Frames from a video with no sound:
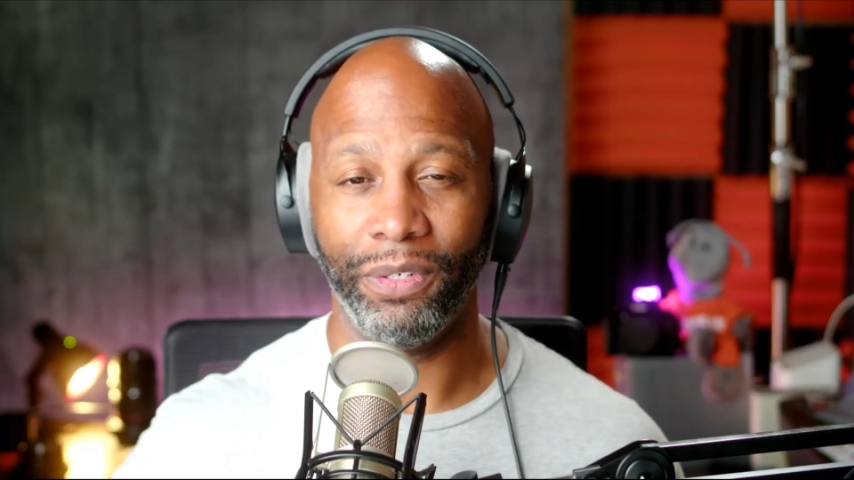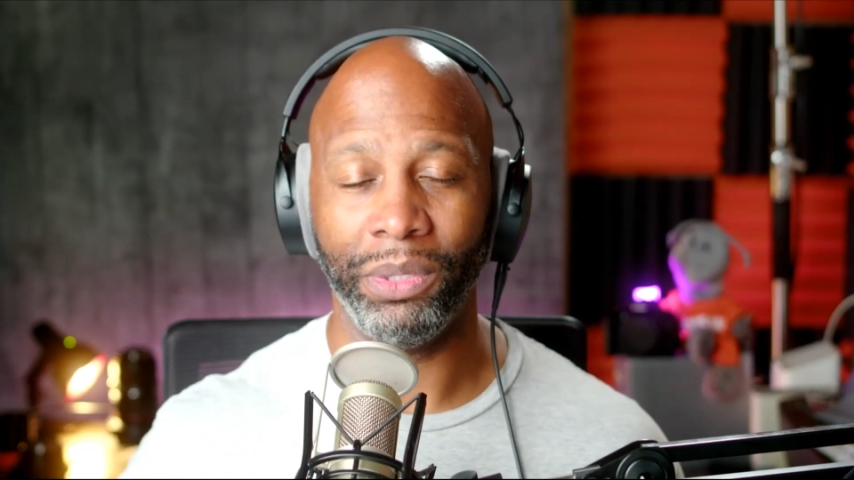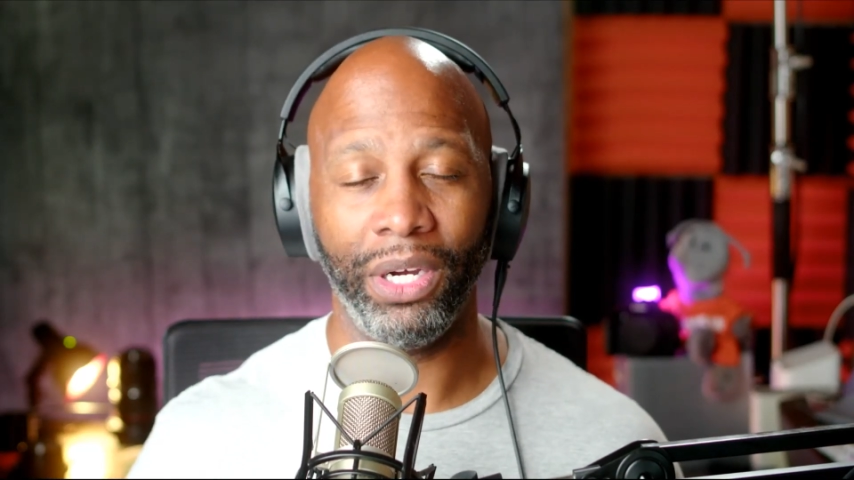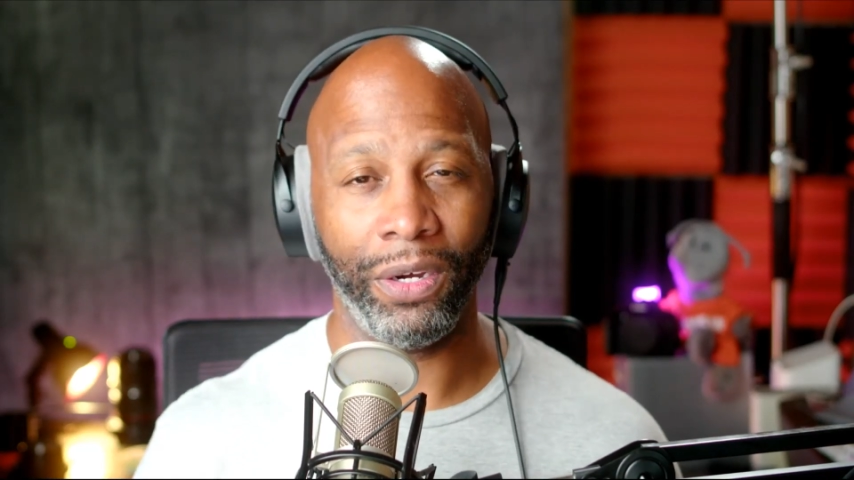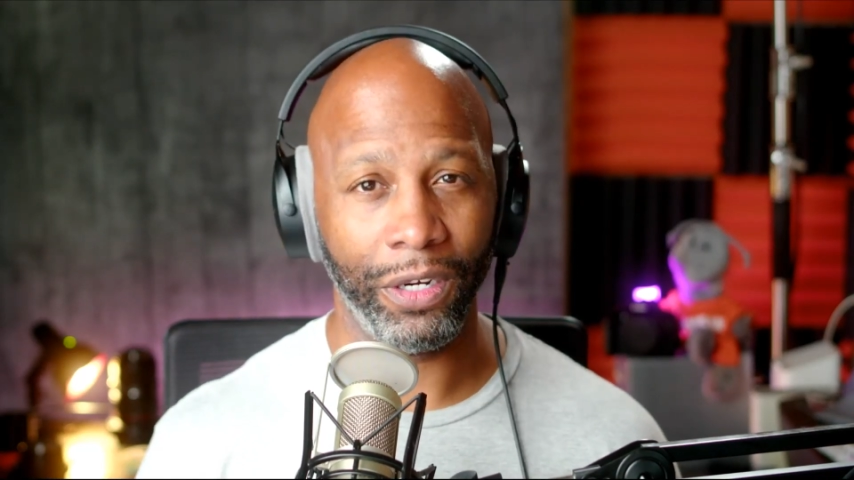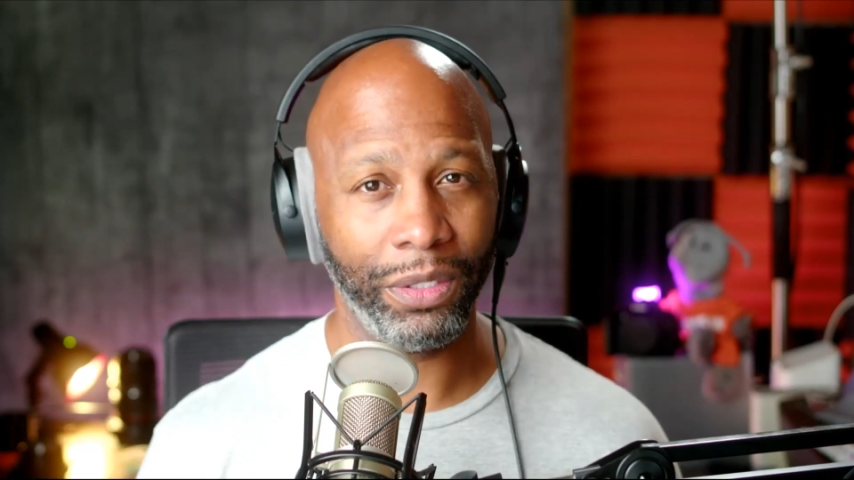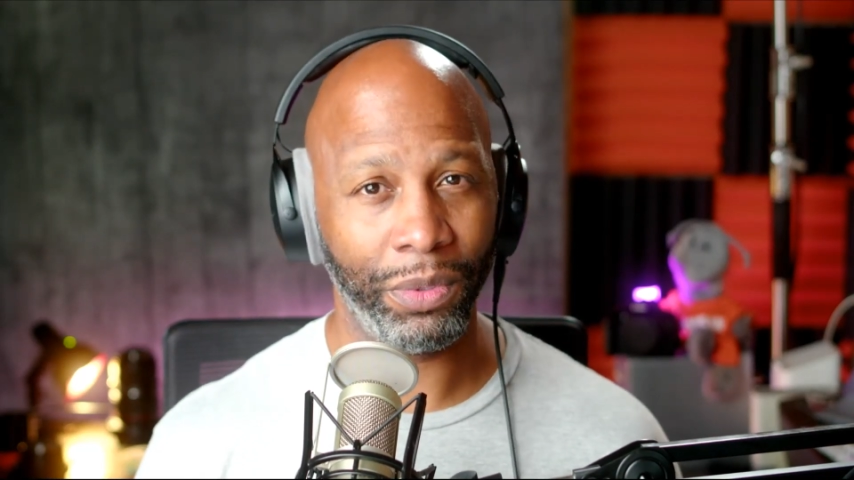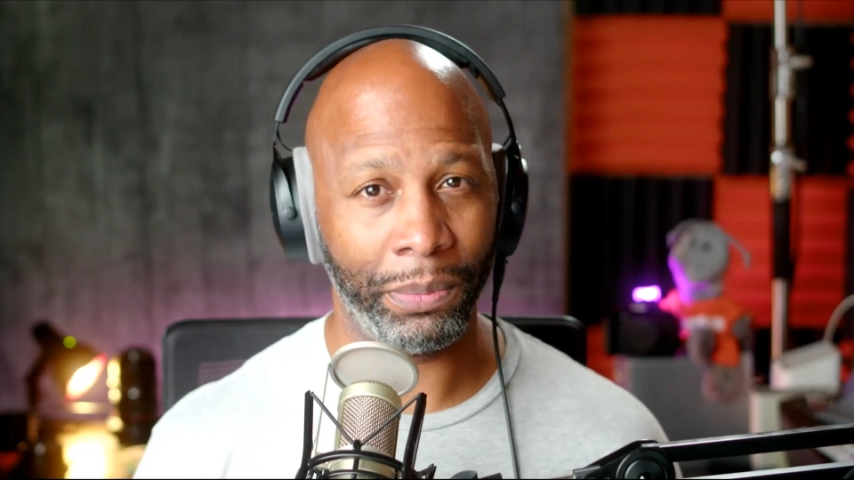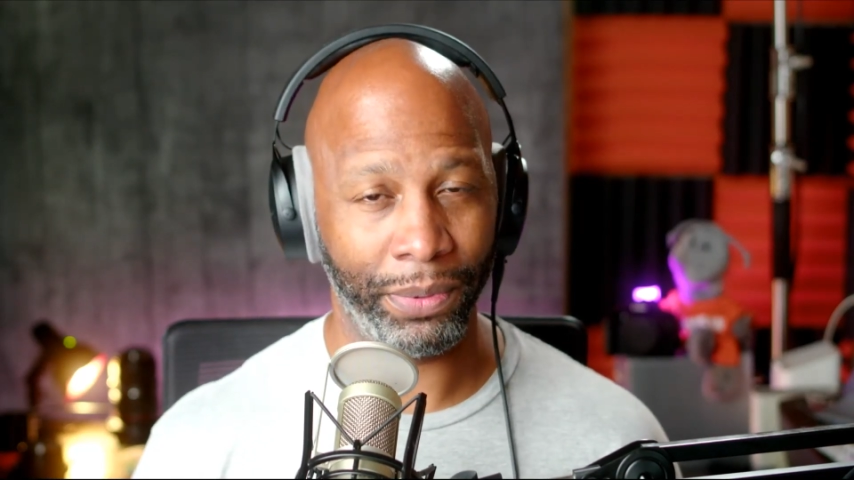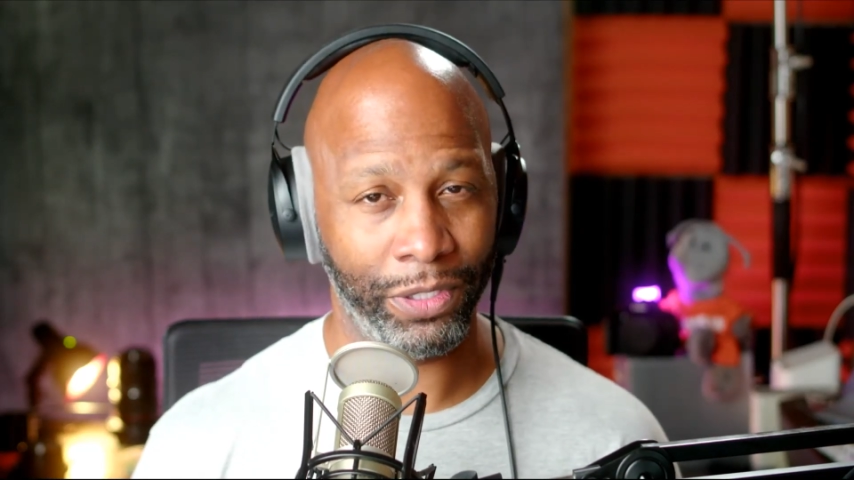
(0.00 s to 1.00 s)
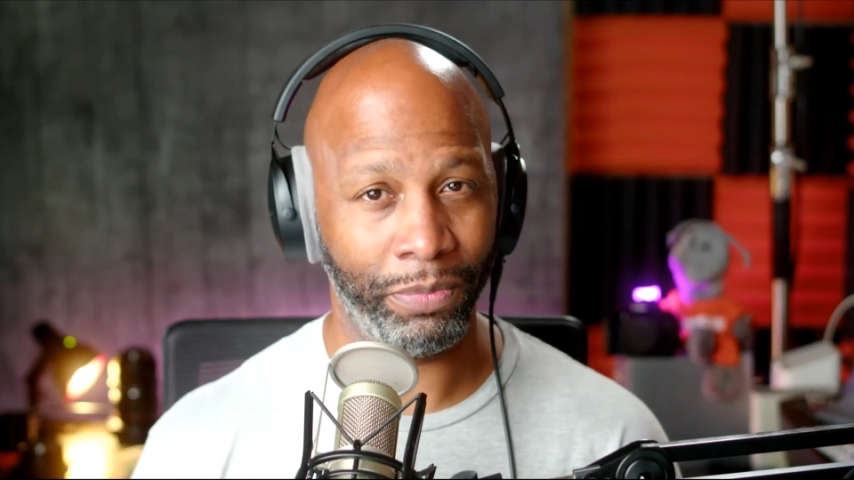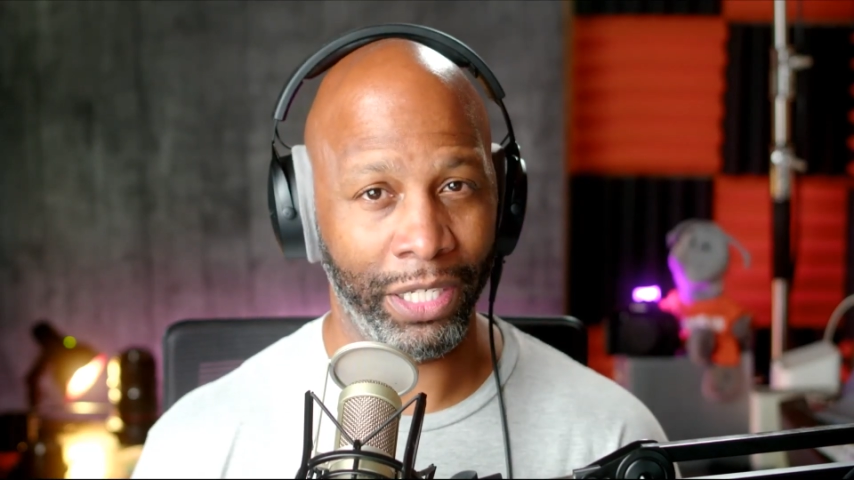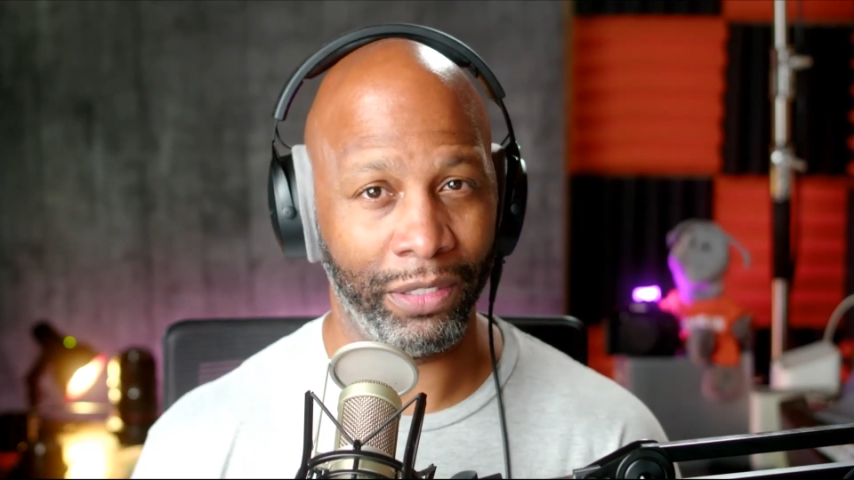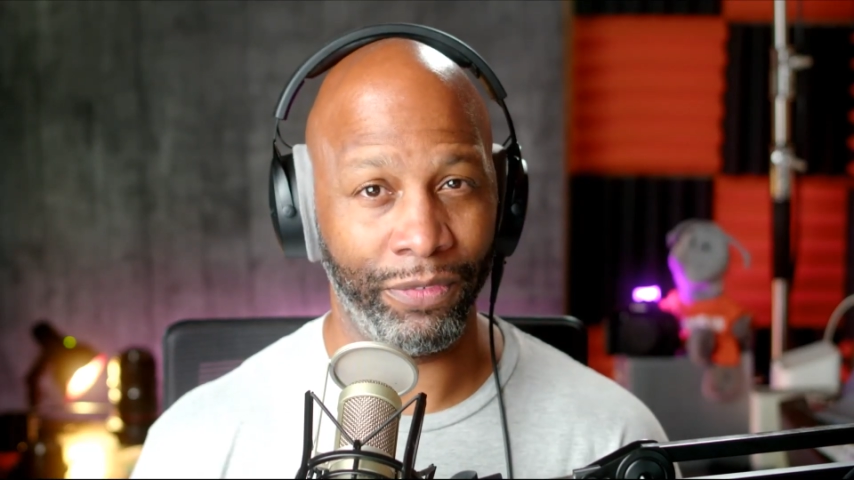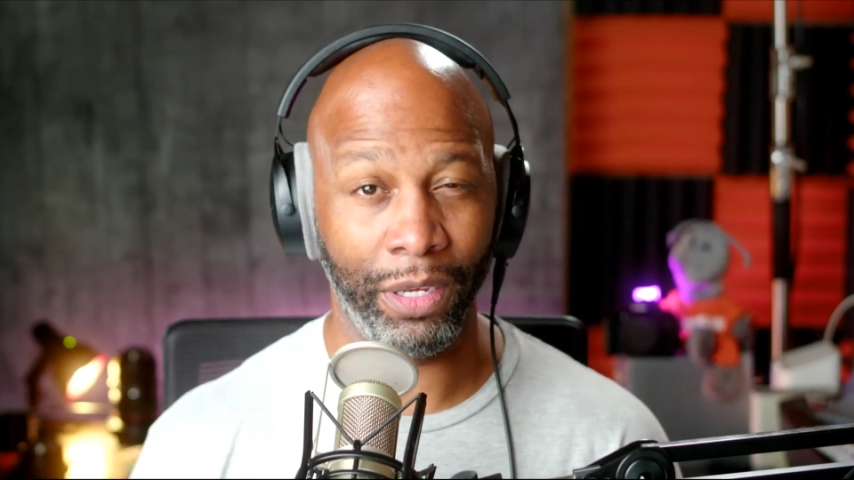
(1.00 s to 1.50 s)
from a hardware perspective,